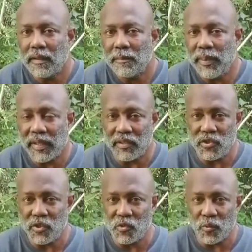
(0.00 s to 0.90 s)
pick and
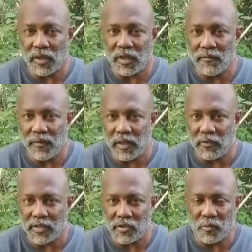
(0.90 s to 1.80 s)
choose what
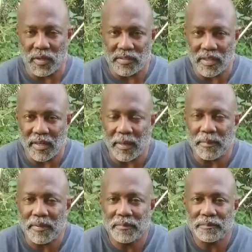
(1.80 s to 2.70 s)
configuration you want to set up.
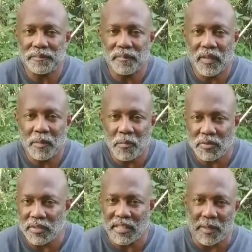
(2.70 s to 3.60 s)
Most
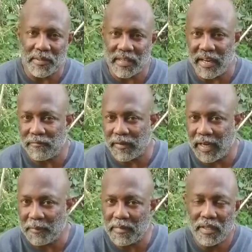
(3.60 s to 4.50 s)
of the time it's an
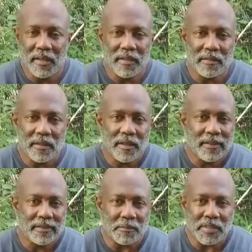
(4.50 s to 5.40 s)
A-frame,
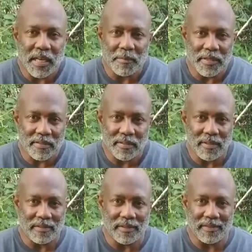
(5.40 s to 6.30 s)
sometimes
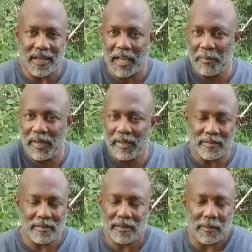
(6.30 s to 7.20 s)
it's a
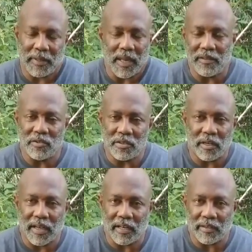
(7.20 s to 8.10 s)
diamond, I use all
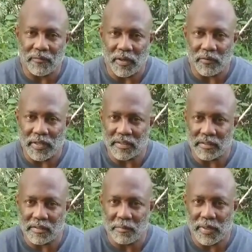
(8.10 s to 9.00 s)
kinds of
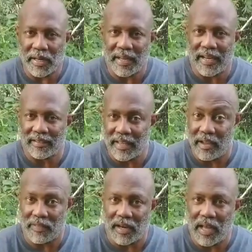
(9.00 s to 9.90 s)
configurations, but I like to have
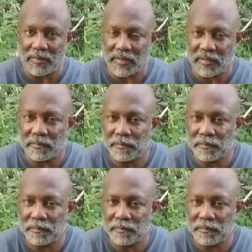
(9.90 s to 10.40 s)
that option.